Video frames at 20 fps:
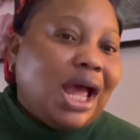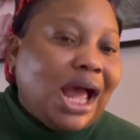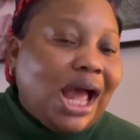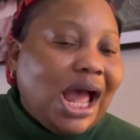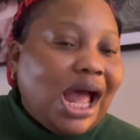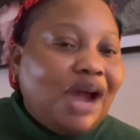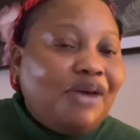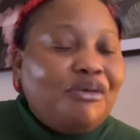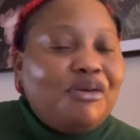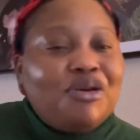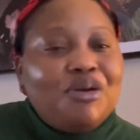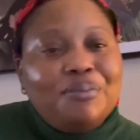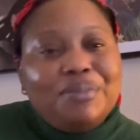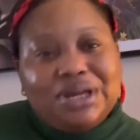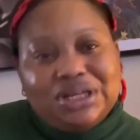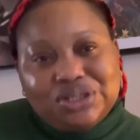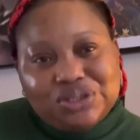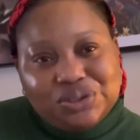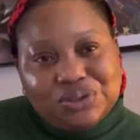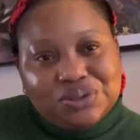I
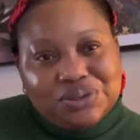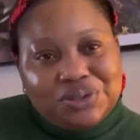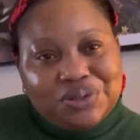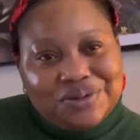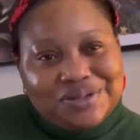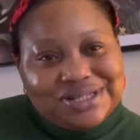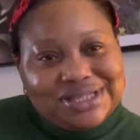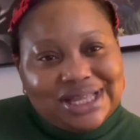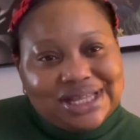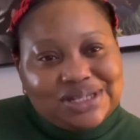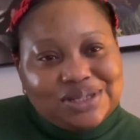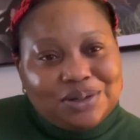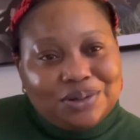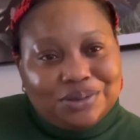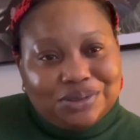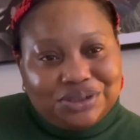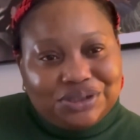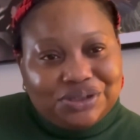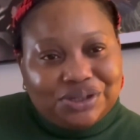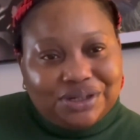recommend you to use this
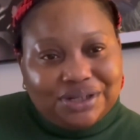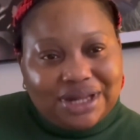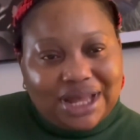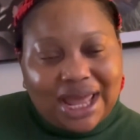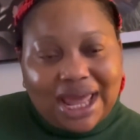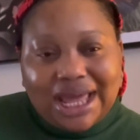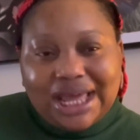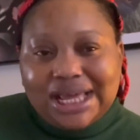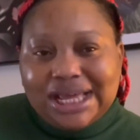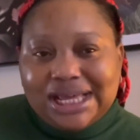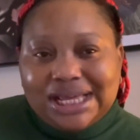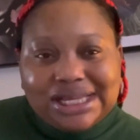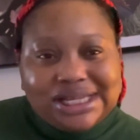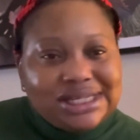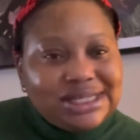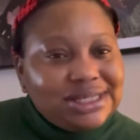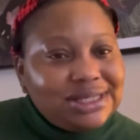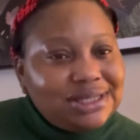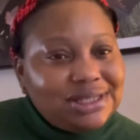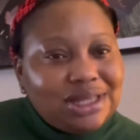lotion. It
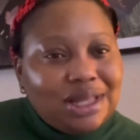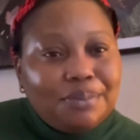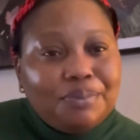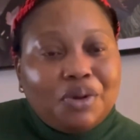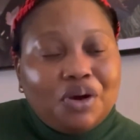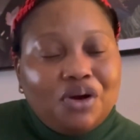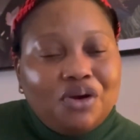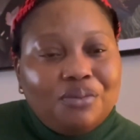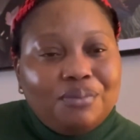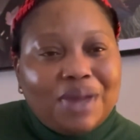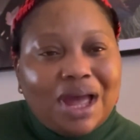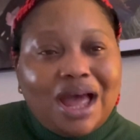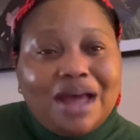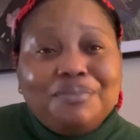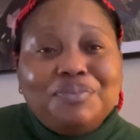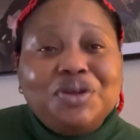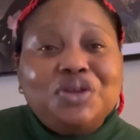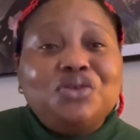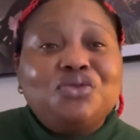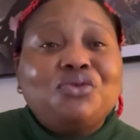is the bomb.
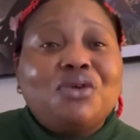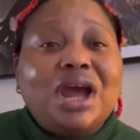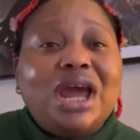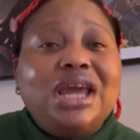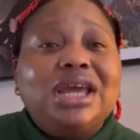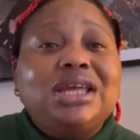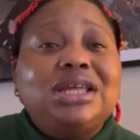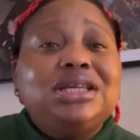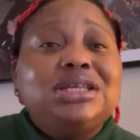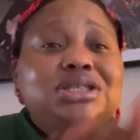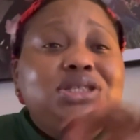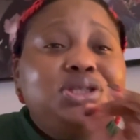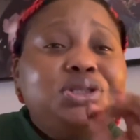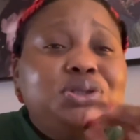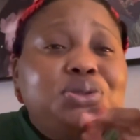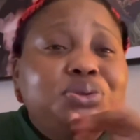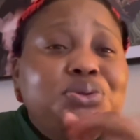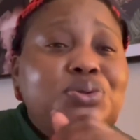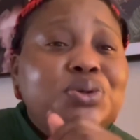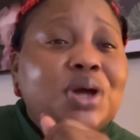I've been trying
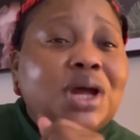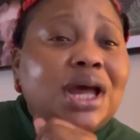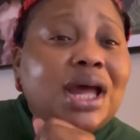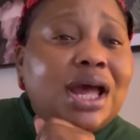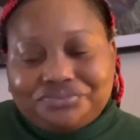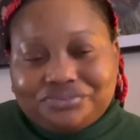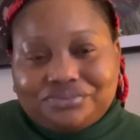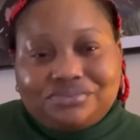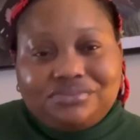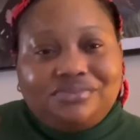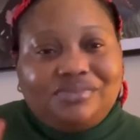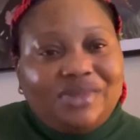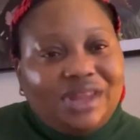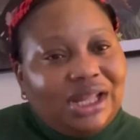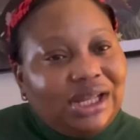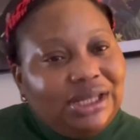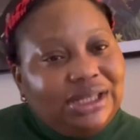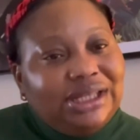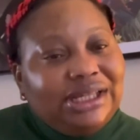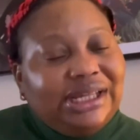to,
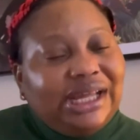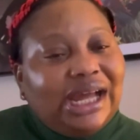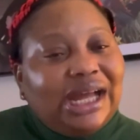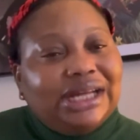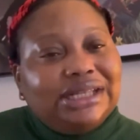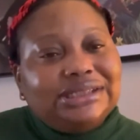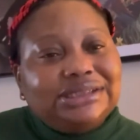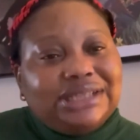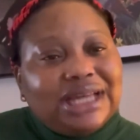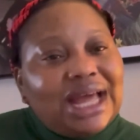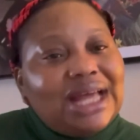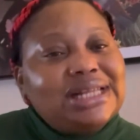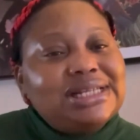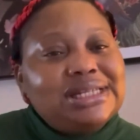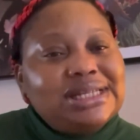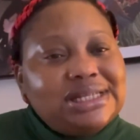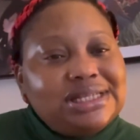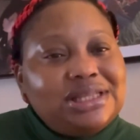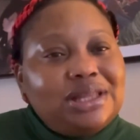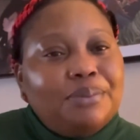yeah,
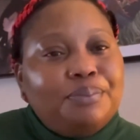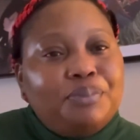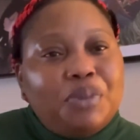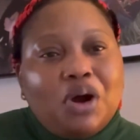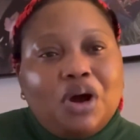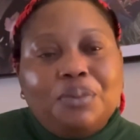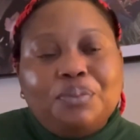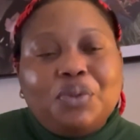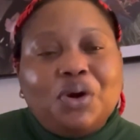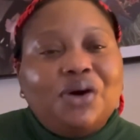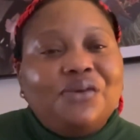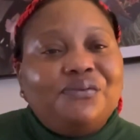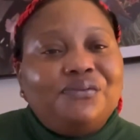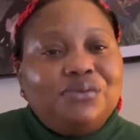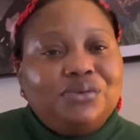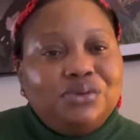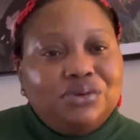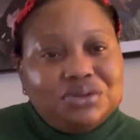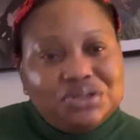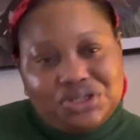this is the bomb of
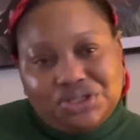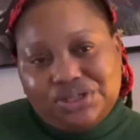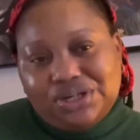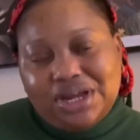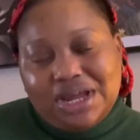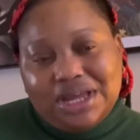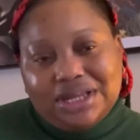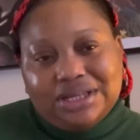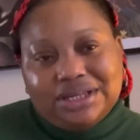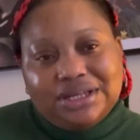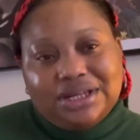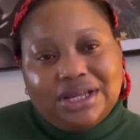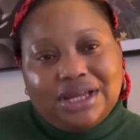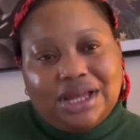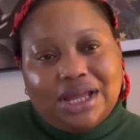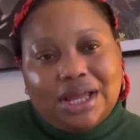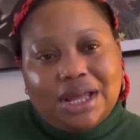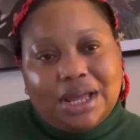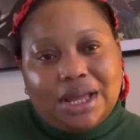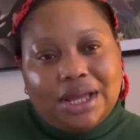lotion.
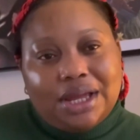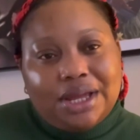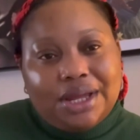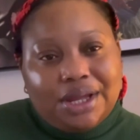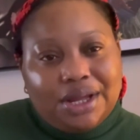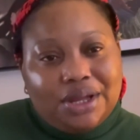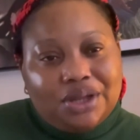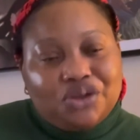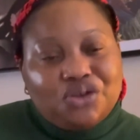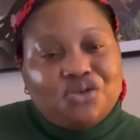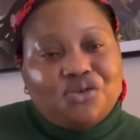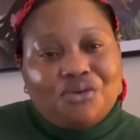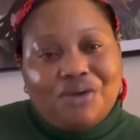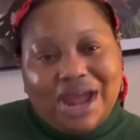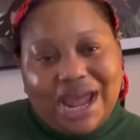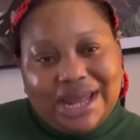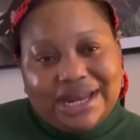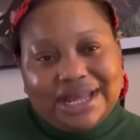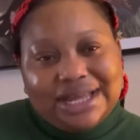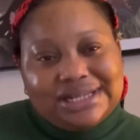
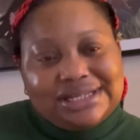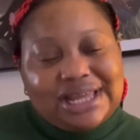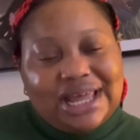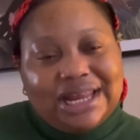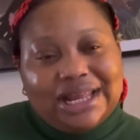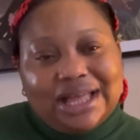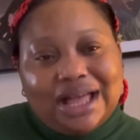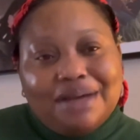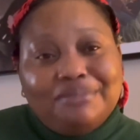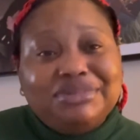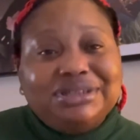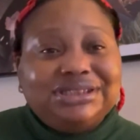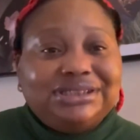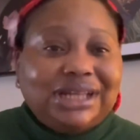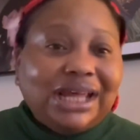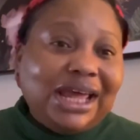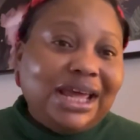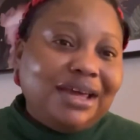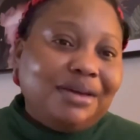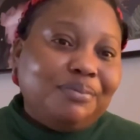Try this and come and
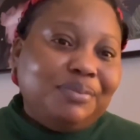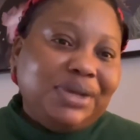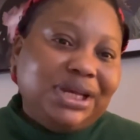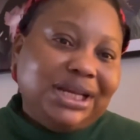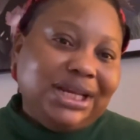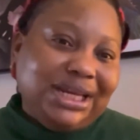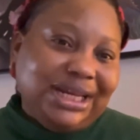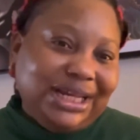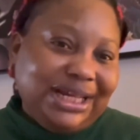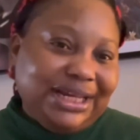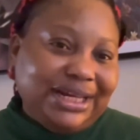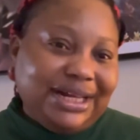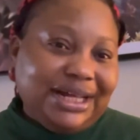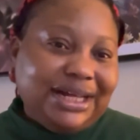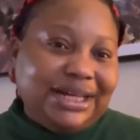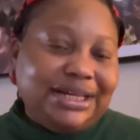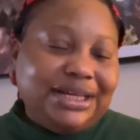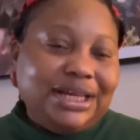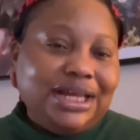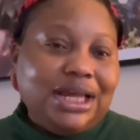thank me
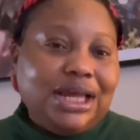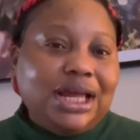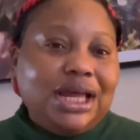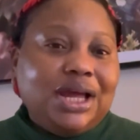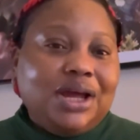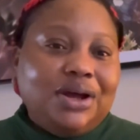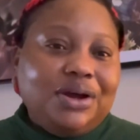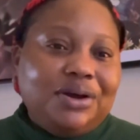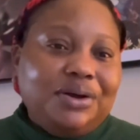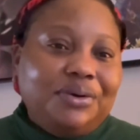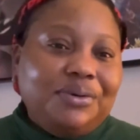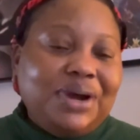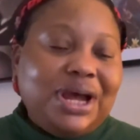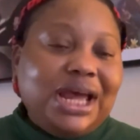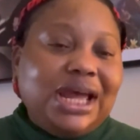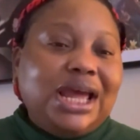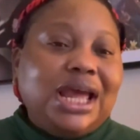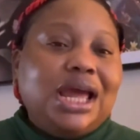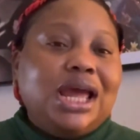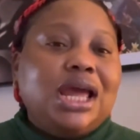later all
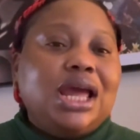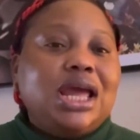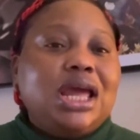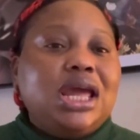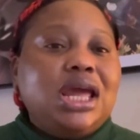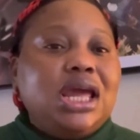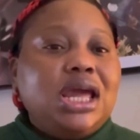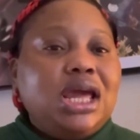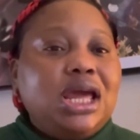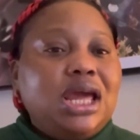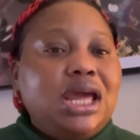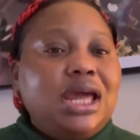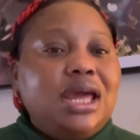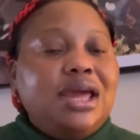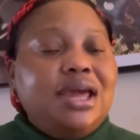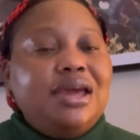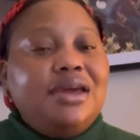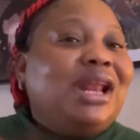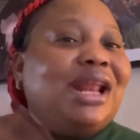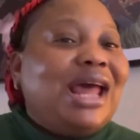right
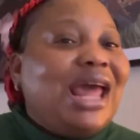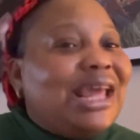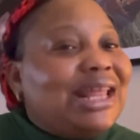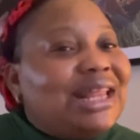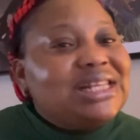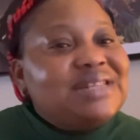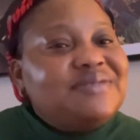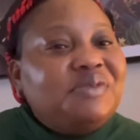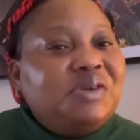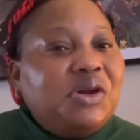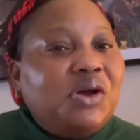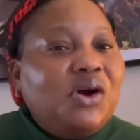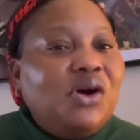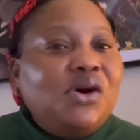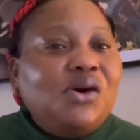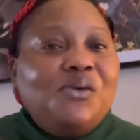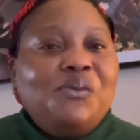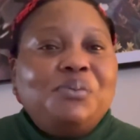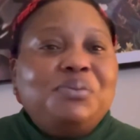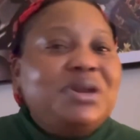if like
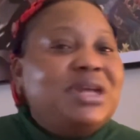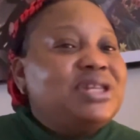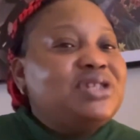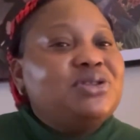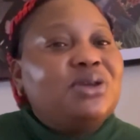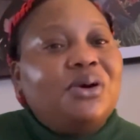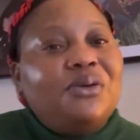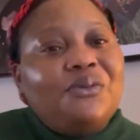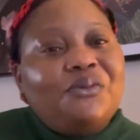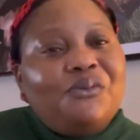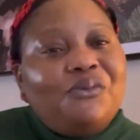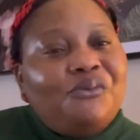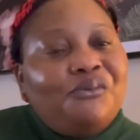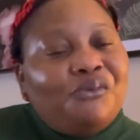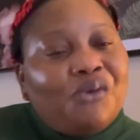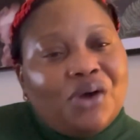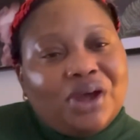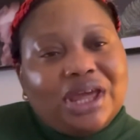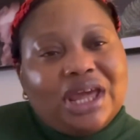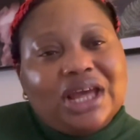video please don't
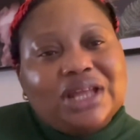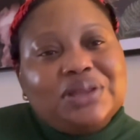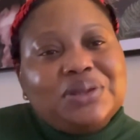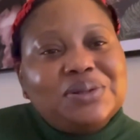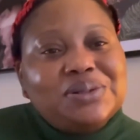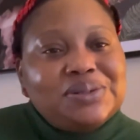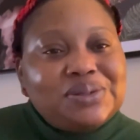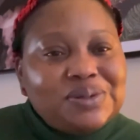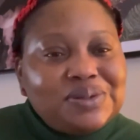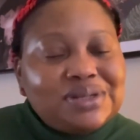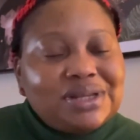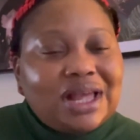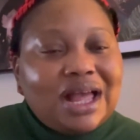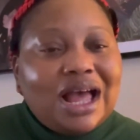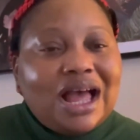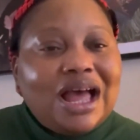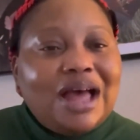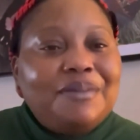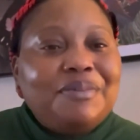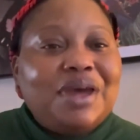forget to
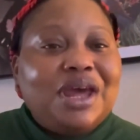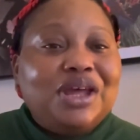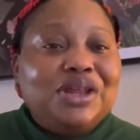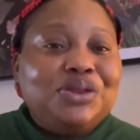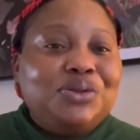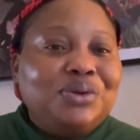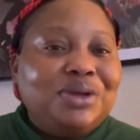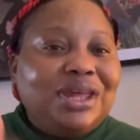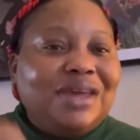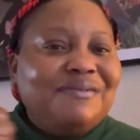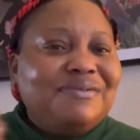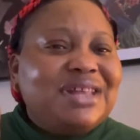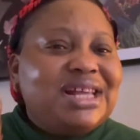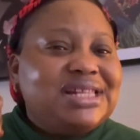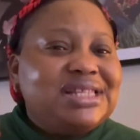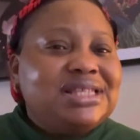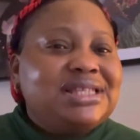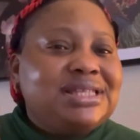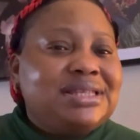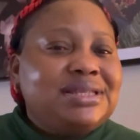subscribe and to give
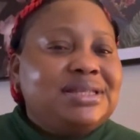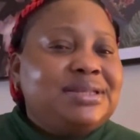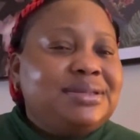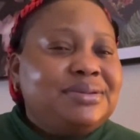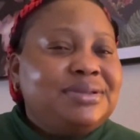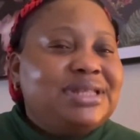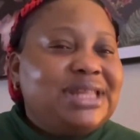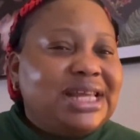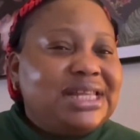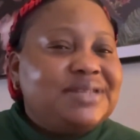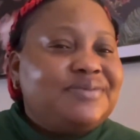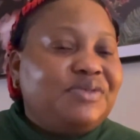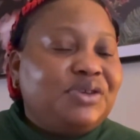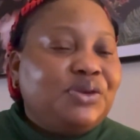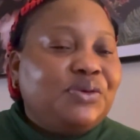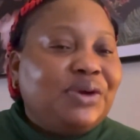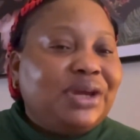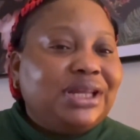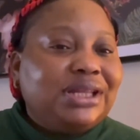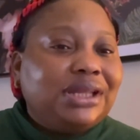this this
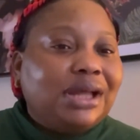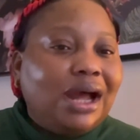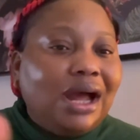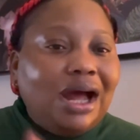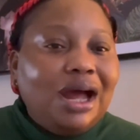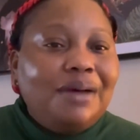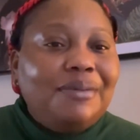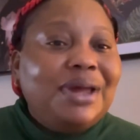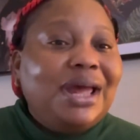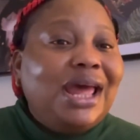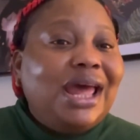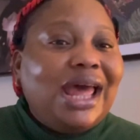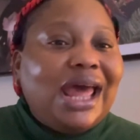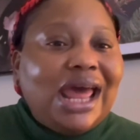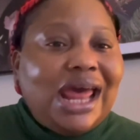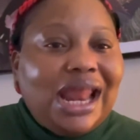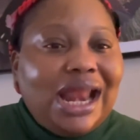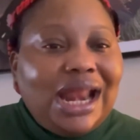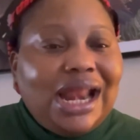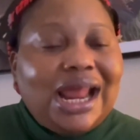video a thumb
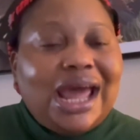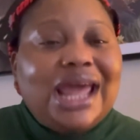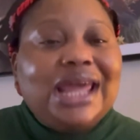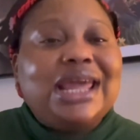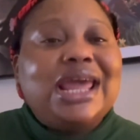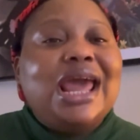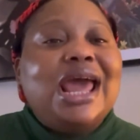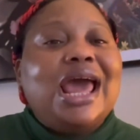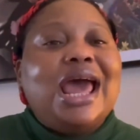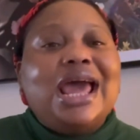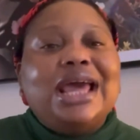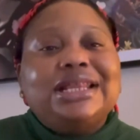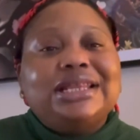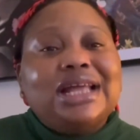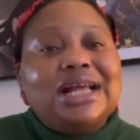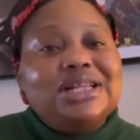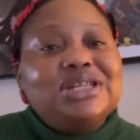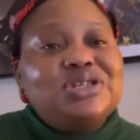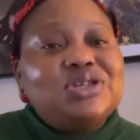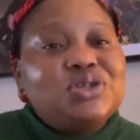and like and
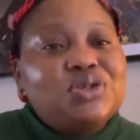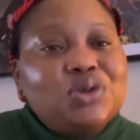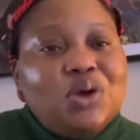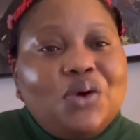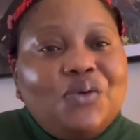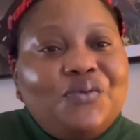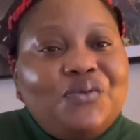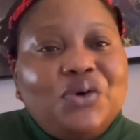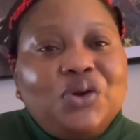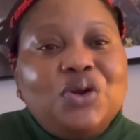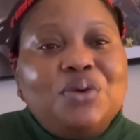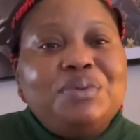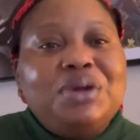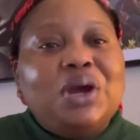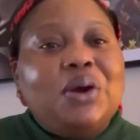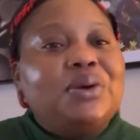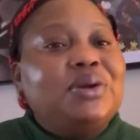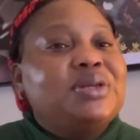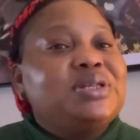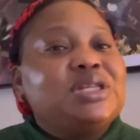also follow me
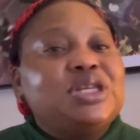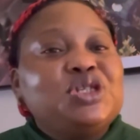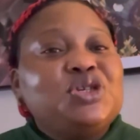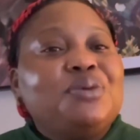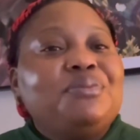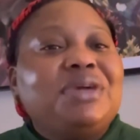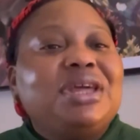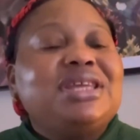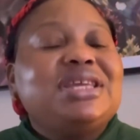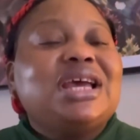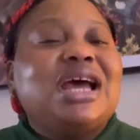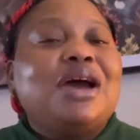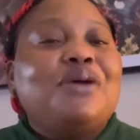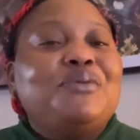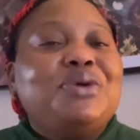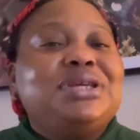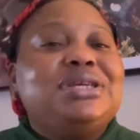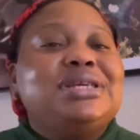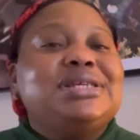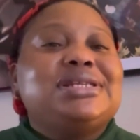on the social media
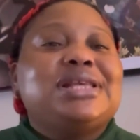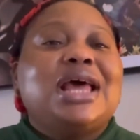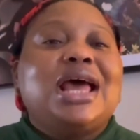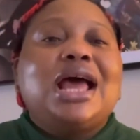which is